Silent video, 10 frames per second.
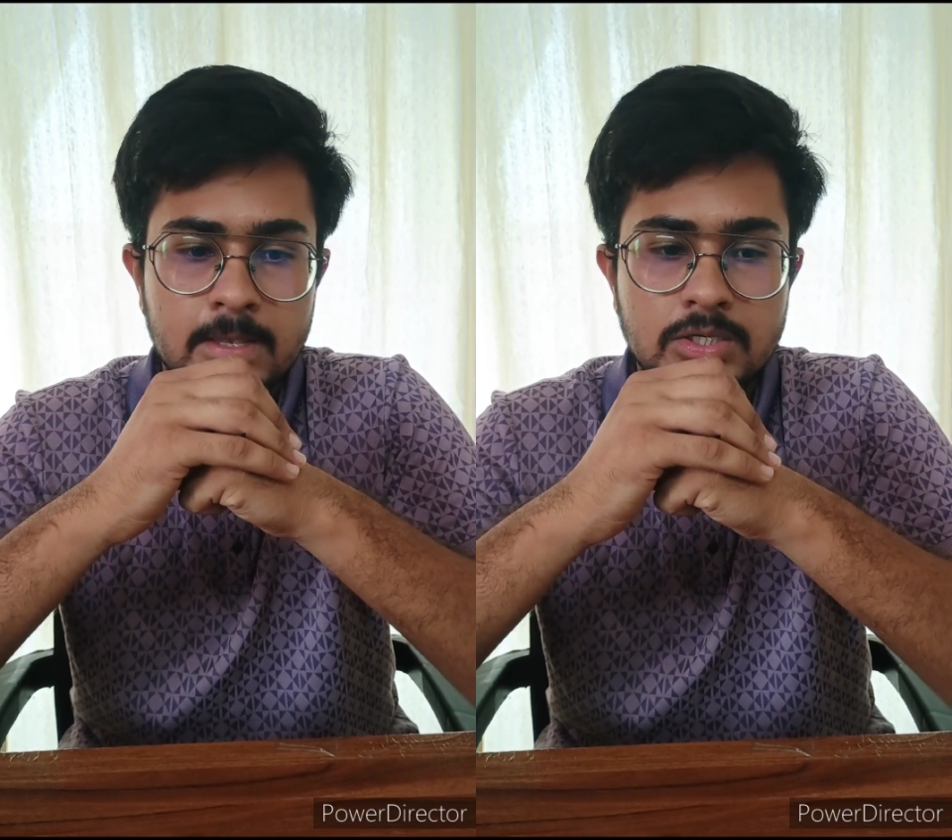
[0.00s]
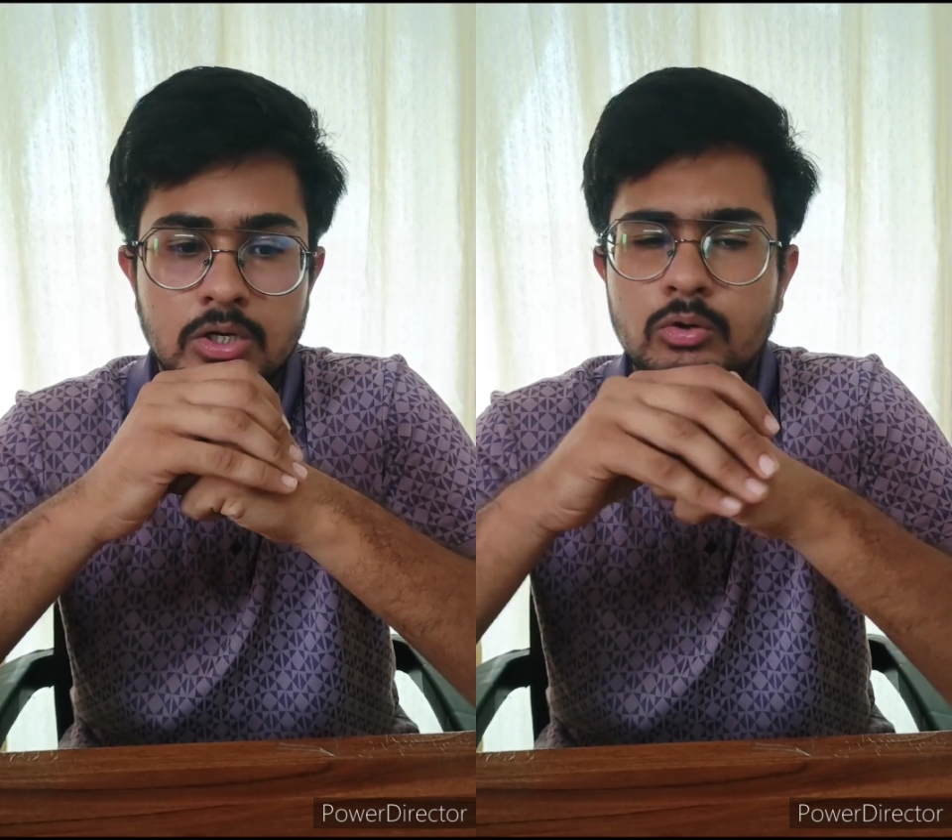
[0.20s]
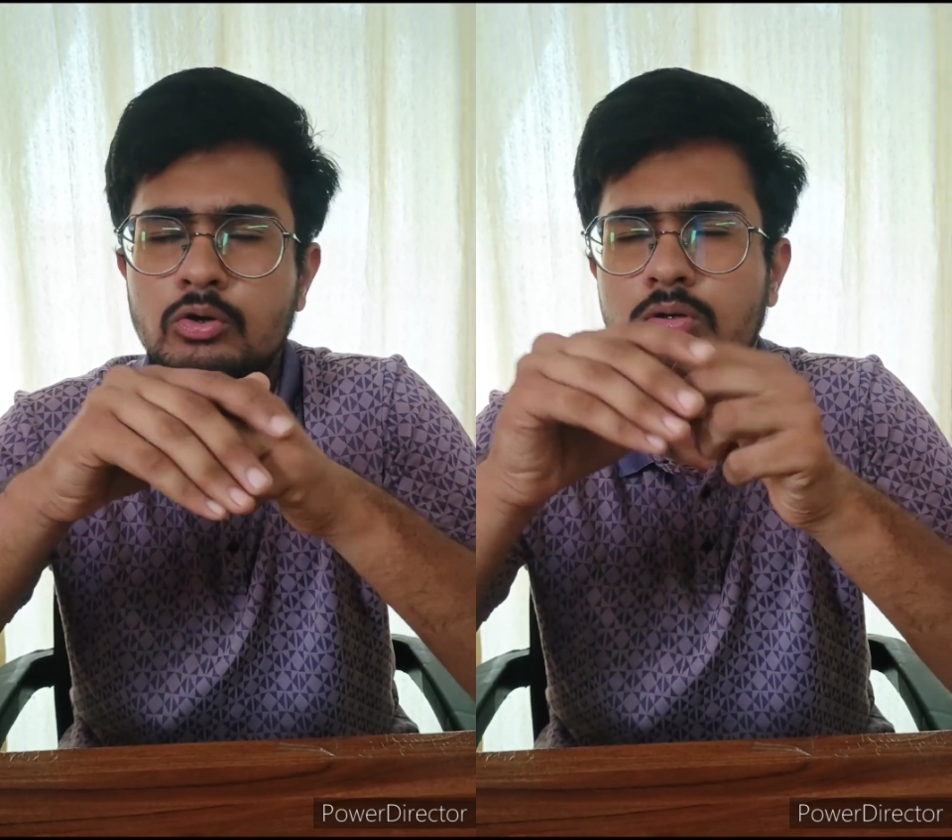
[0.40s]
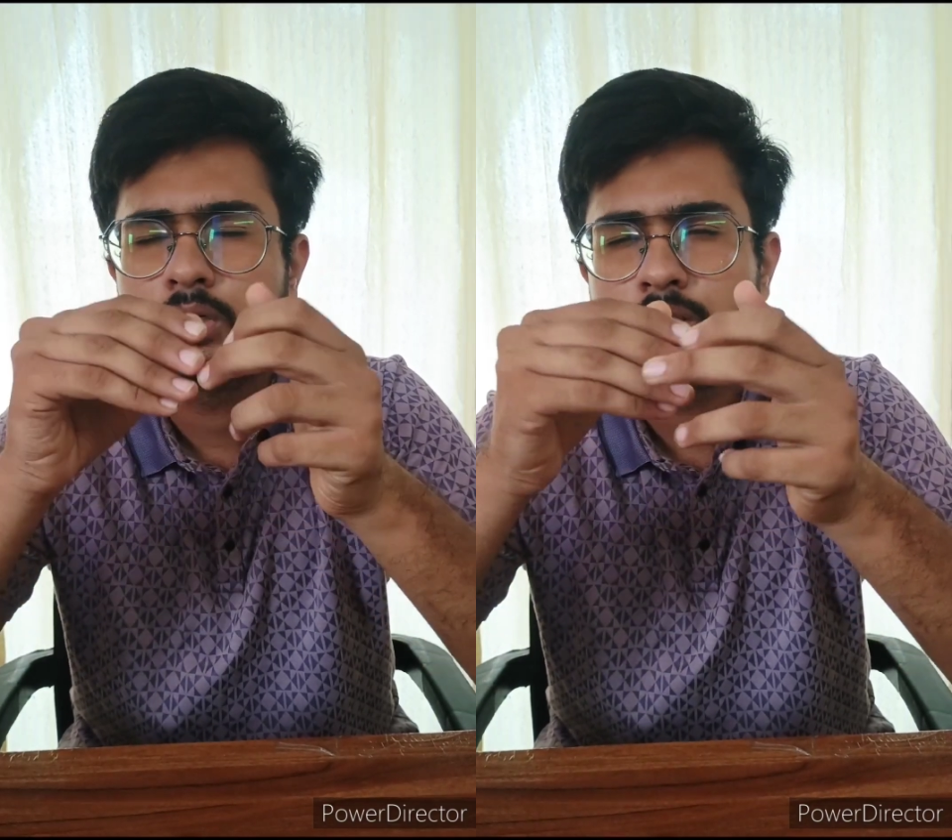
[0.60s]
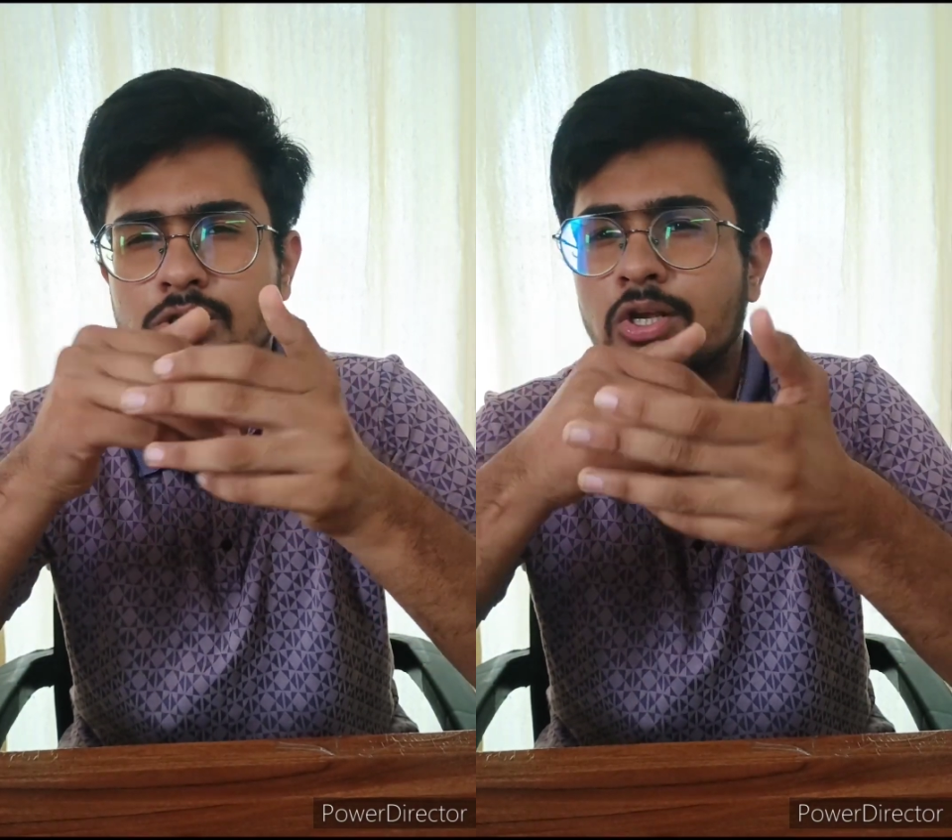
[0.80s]
Second
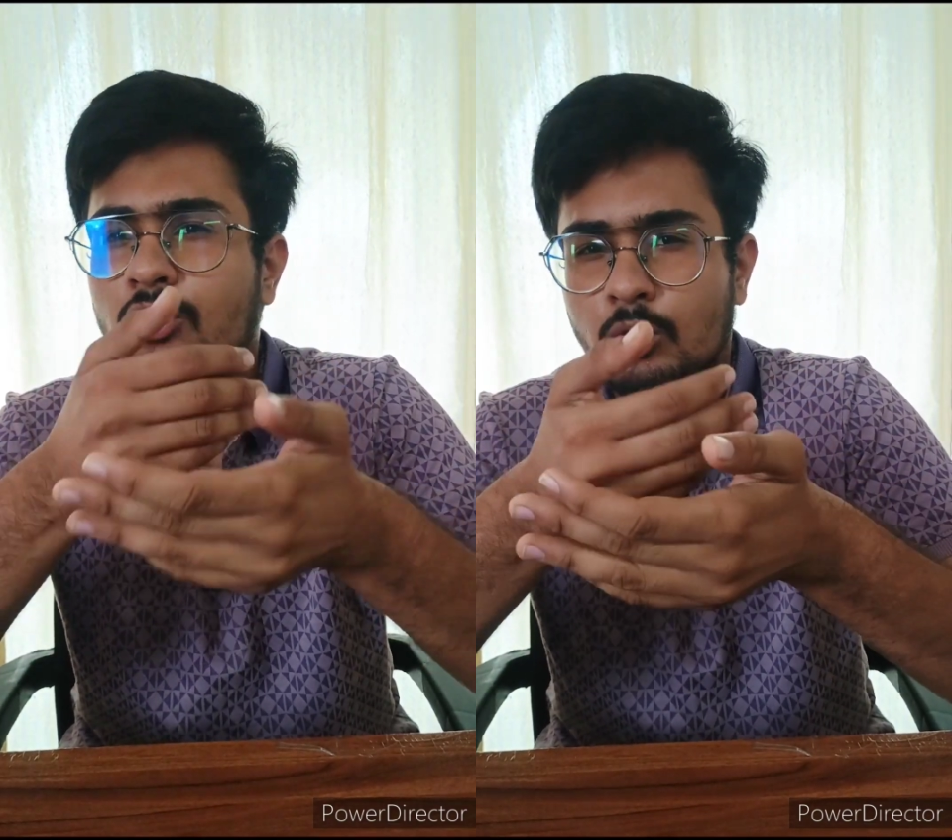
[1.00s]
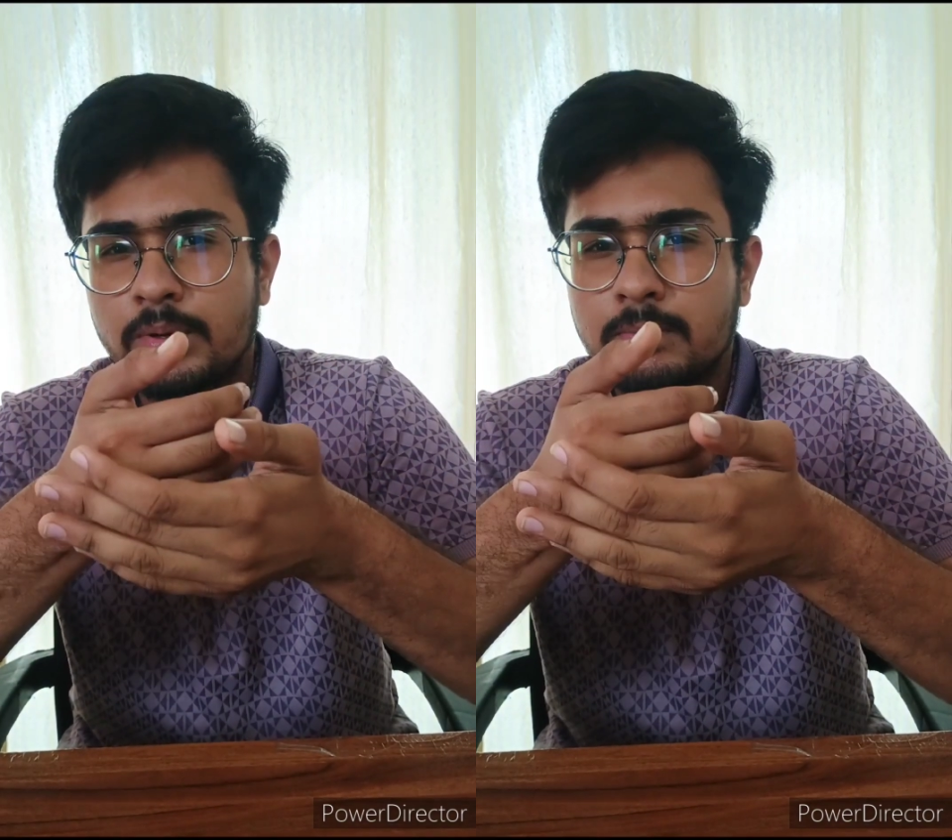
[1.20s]
is the economic